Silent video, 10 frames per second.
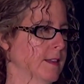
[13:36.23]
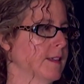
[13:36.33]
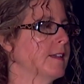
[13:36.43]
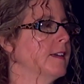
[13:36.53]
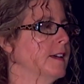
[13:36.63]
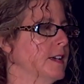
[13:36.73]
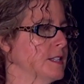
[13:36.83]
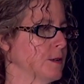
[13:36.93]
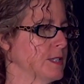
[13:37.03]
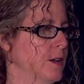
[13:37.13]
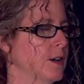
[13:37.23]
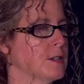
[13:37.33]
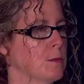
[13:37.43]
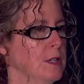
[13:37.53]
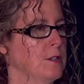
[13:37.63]
Oh. So as long
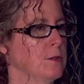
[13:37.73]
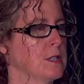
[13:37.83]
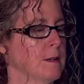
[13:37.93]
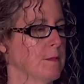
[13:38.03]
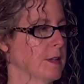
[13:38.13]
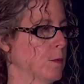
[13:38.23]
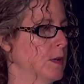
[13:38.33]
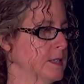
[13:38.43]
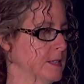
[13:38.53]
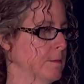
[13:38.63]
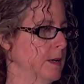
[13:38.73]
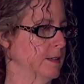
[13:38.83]
as we do something once a mm -hmm.